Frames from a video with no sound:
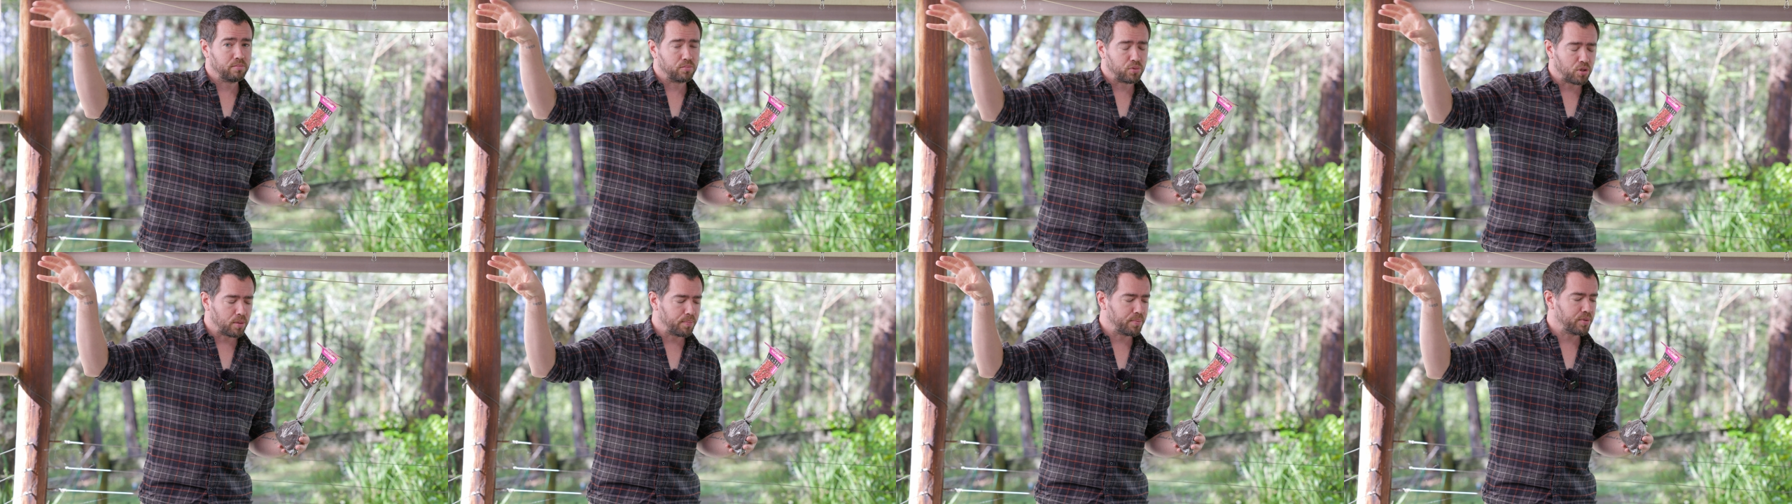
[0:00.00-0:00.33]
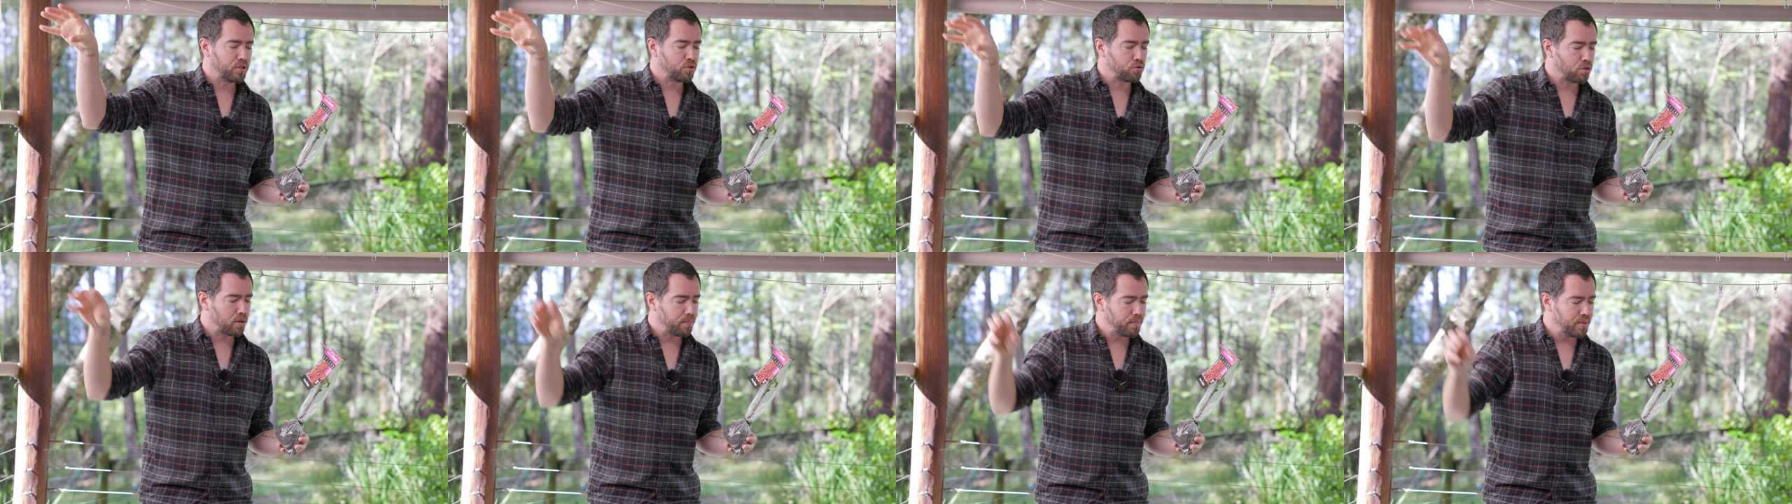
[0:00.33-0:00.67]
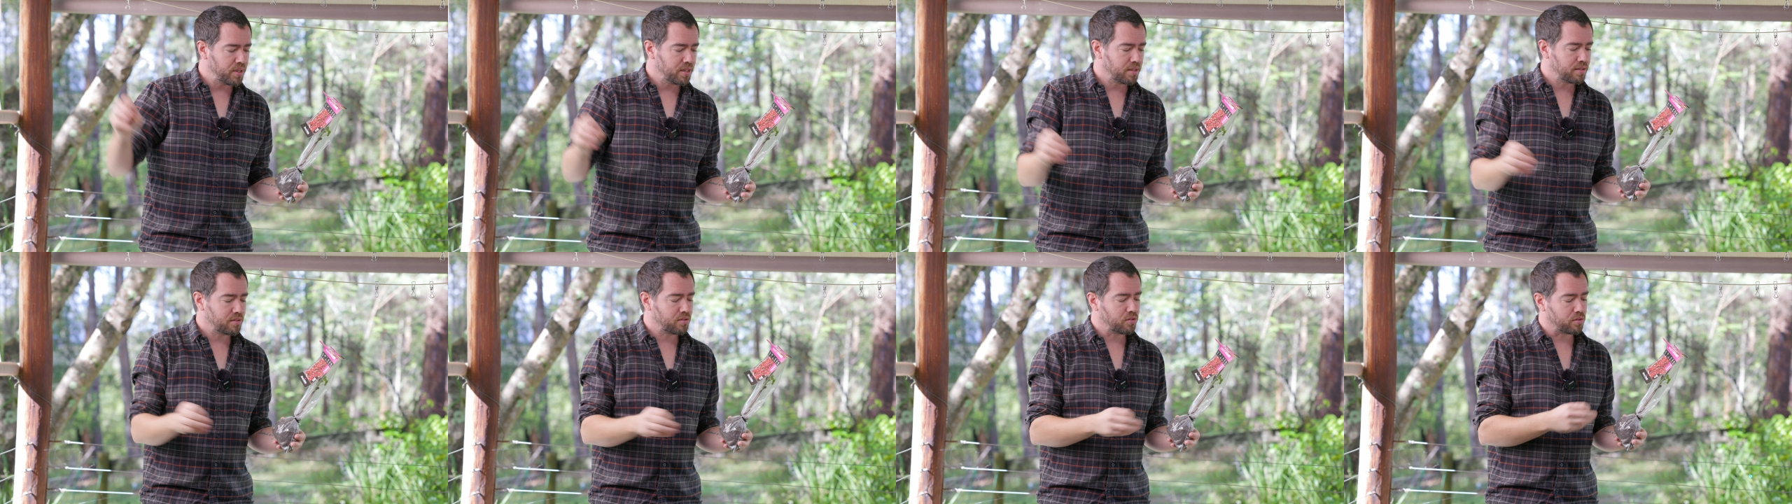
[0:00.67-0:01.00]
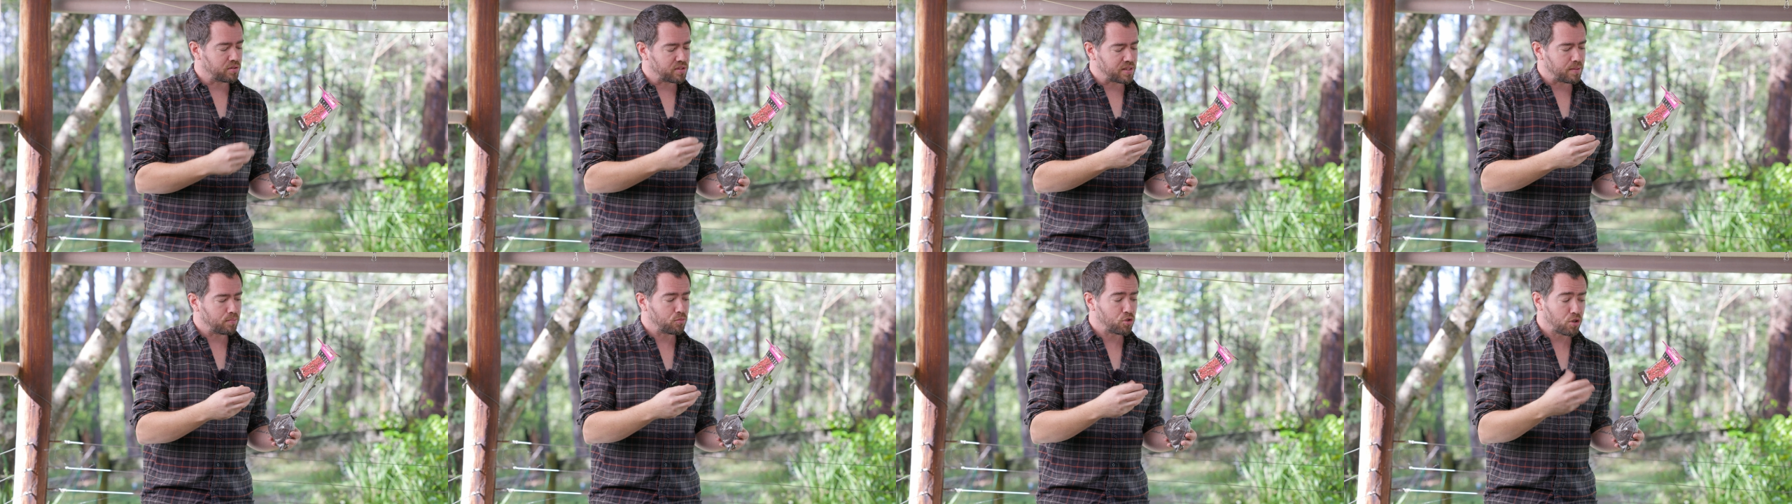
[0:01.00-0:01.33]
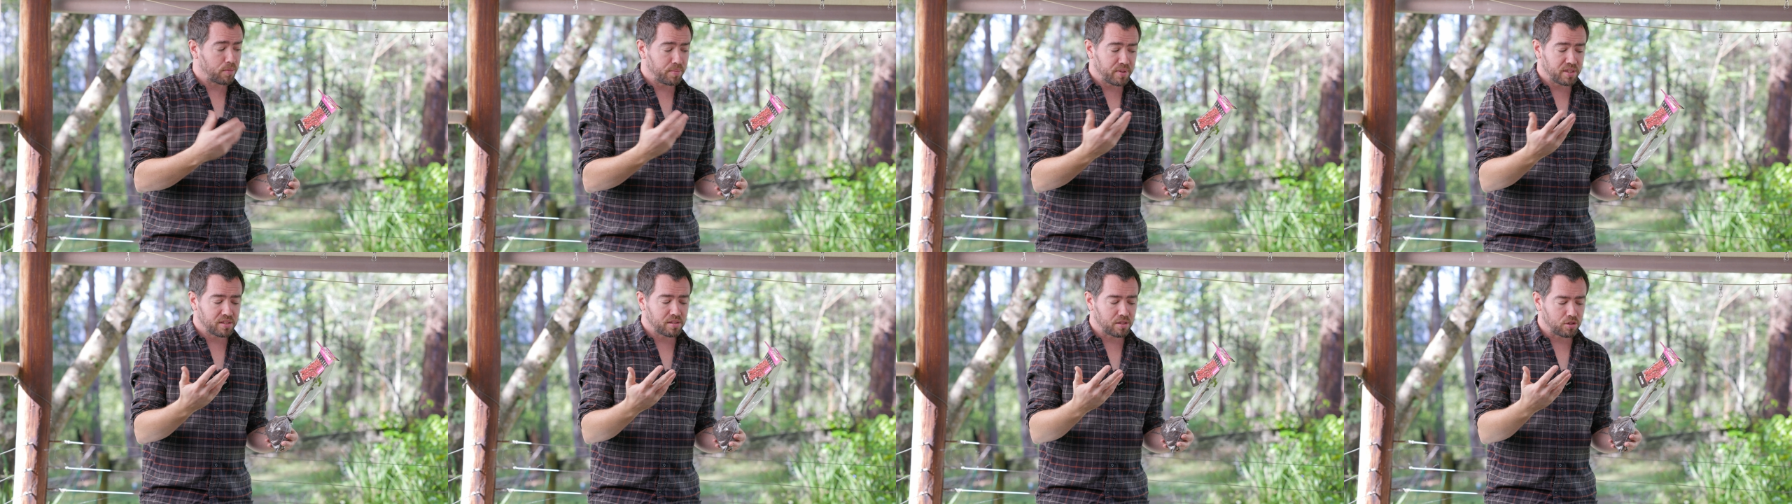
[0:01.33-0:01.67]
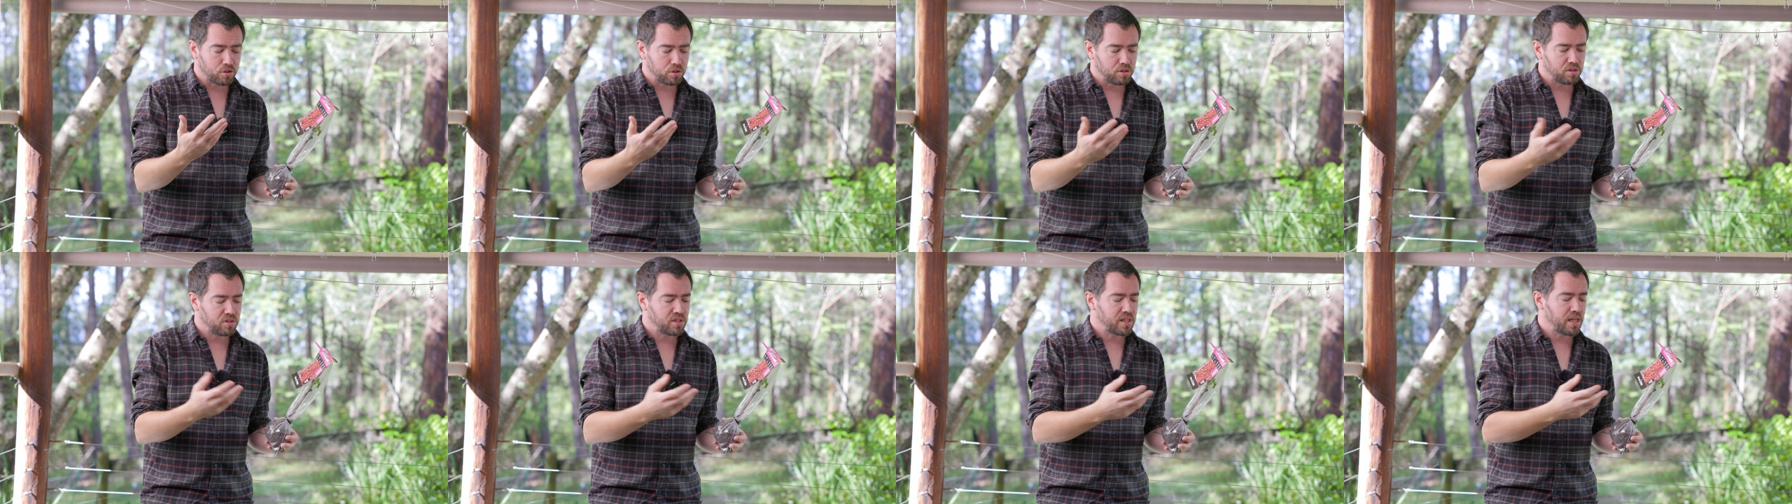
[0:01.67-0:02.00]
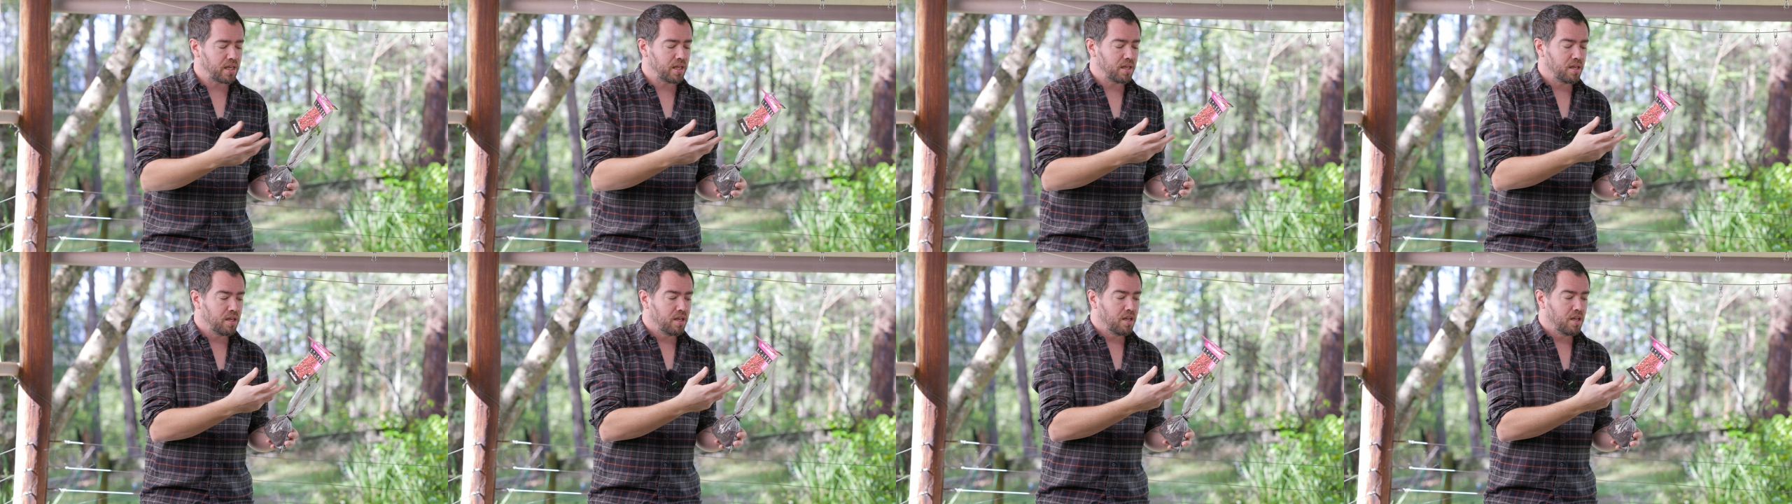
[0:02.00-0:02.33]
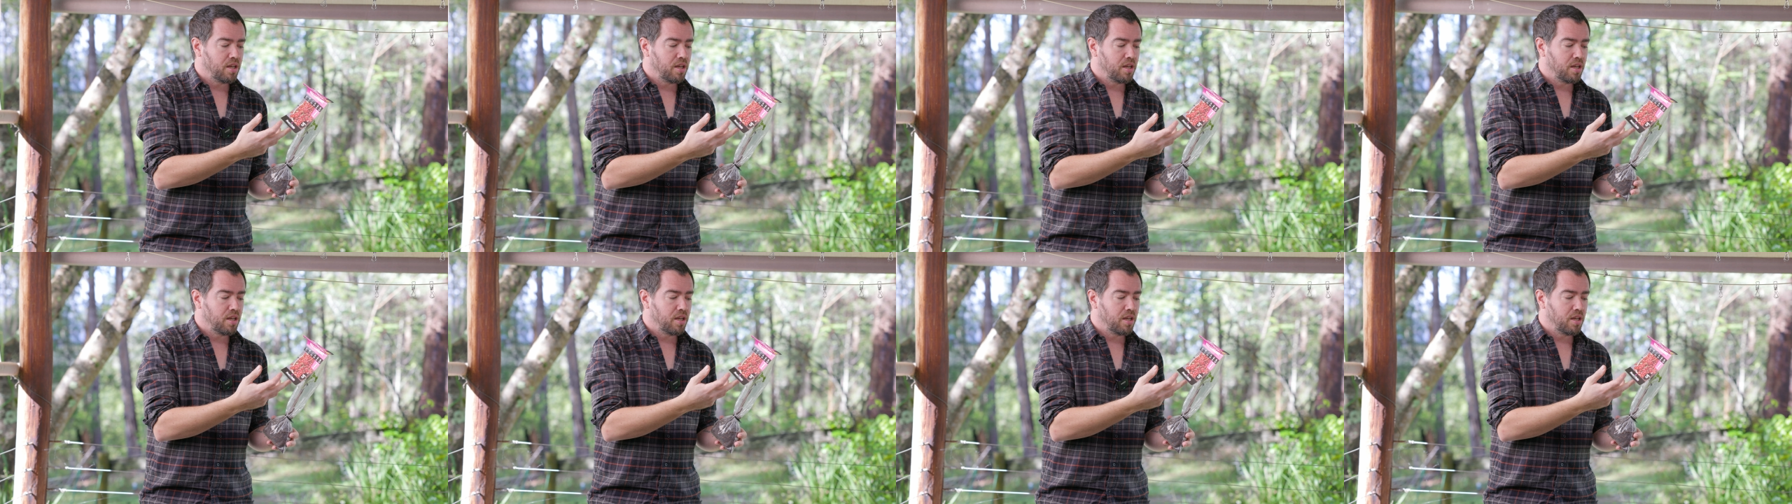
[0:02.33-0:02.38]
proper tropics, or subtropics I should say,